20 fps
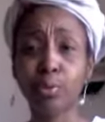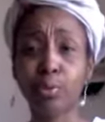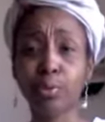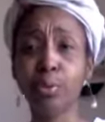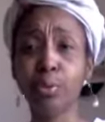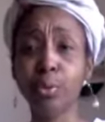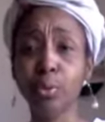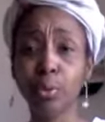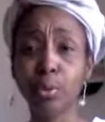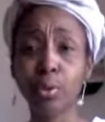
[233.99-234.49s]

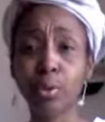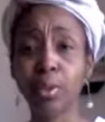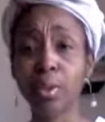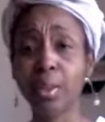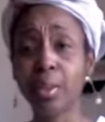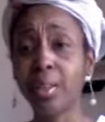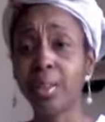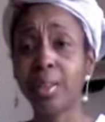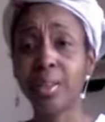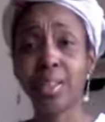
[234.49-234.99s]
fruit,
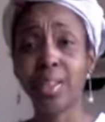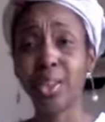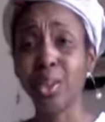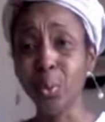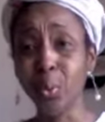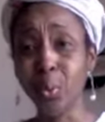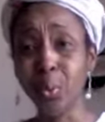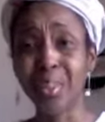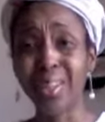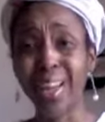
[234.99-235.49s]

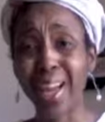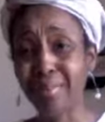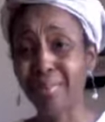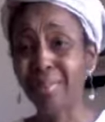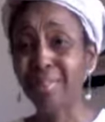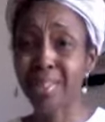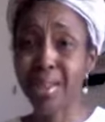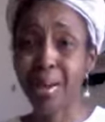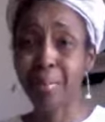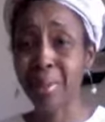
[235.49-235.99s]
you would have
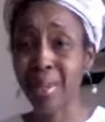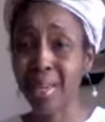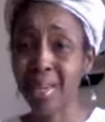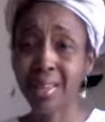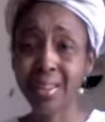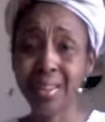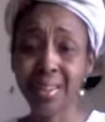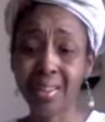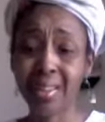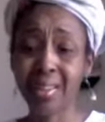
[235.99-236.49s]
a tummy
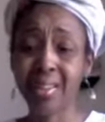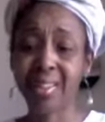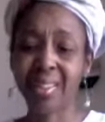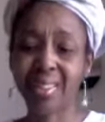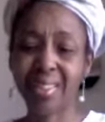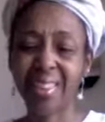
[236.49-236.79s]
ache.